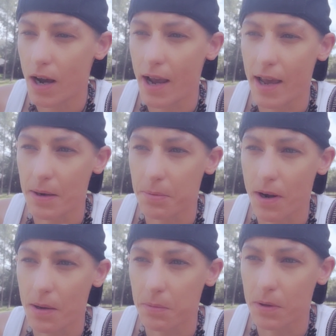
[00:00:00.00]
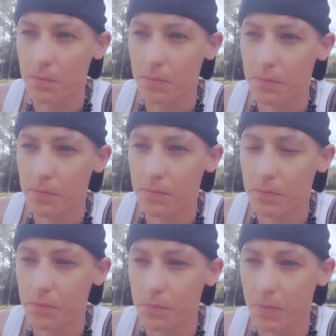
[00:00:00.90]
I had a problem
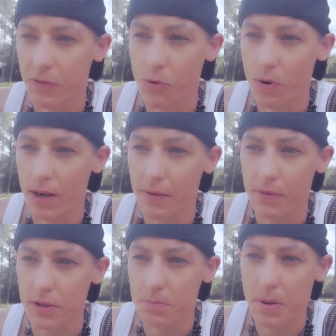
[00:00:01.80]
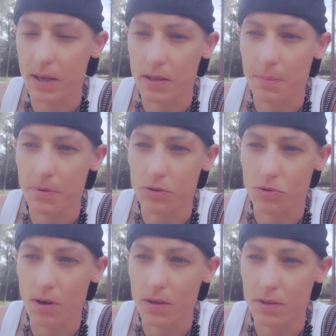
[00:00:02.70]
before I even picked up the
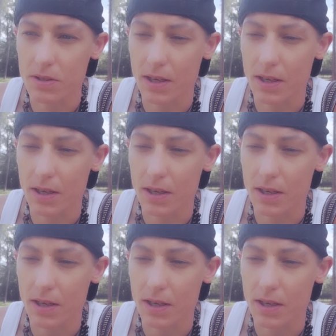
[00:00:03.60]
drugs.